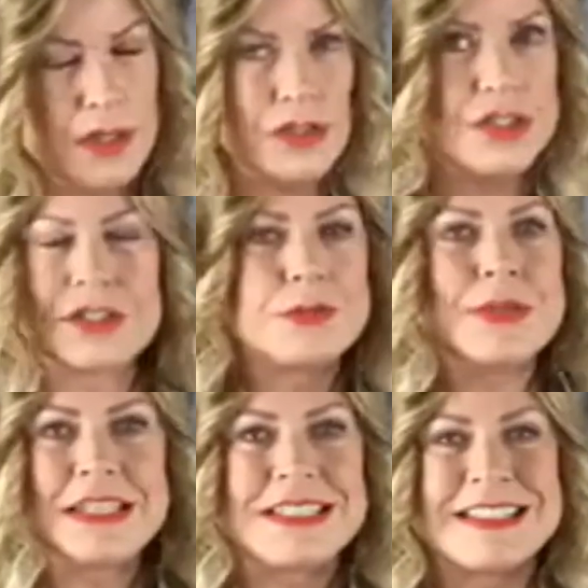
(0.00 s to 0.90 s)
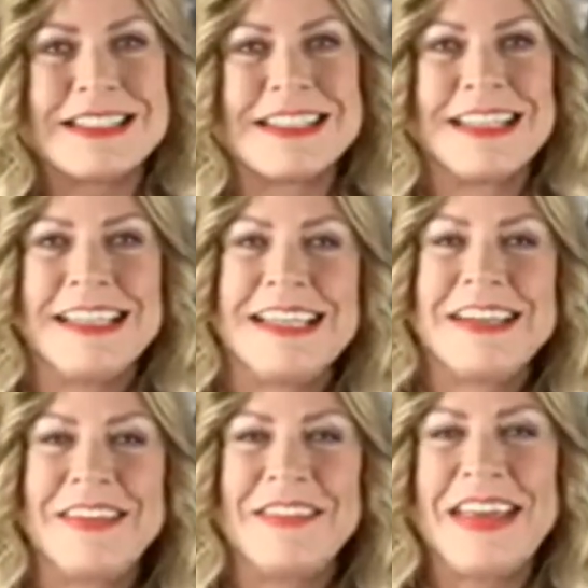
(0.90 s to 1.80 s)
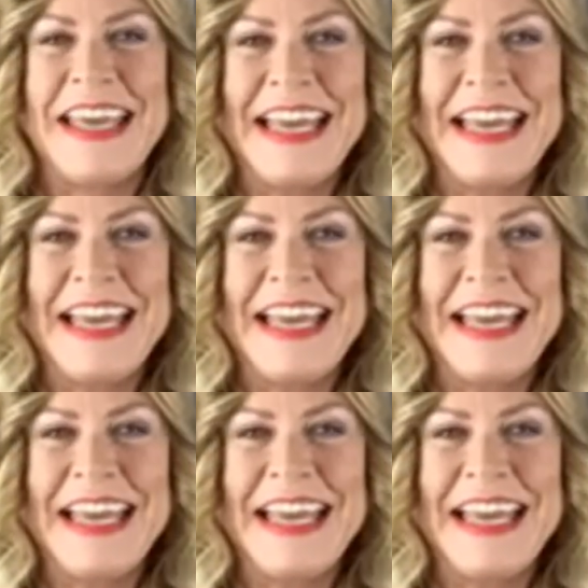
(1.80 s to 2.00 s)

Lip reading: sweets, okay?